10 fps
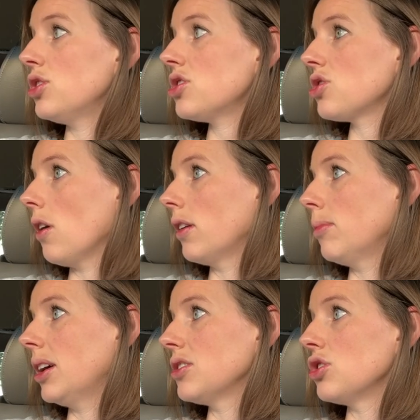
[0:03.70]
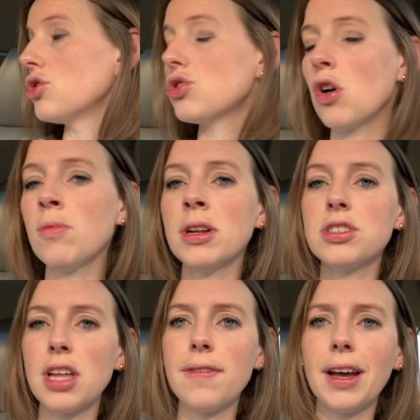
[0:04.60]
just stalling because there's so much
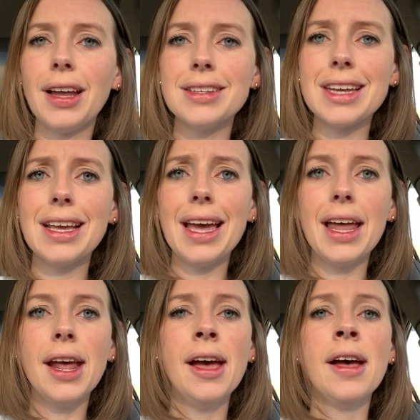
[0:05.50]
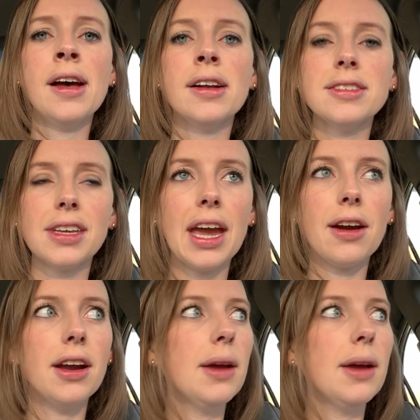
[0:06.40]
stuff I gotta take in to carry.